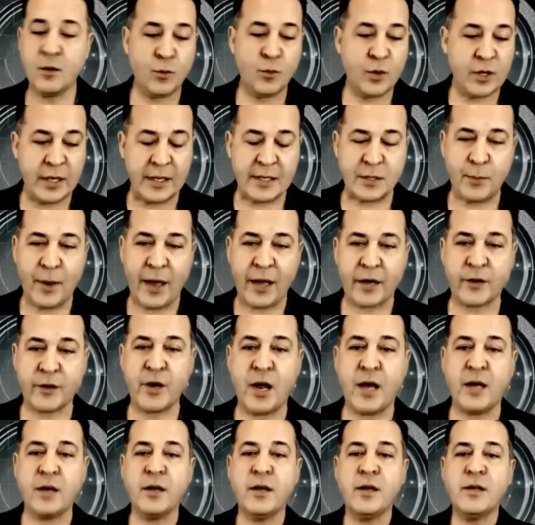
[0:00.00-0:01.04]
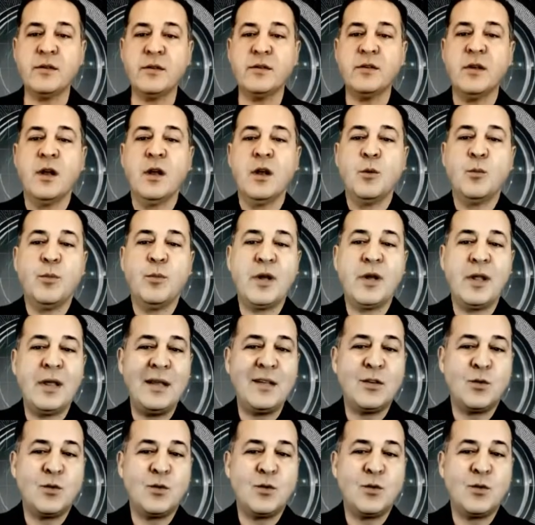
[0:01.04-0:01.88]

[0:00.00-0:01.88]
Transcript: what his background is, but he's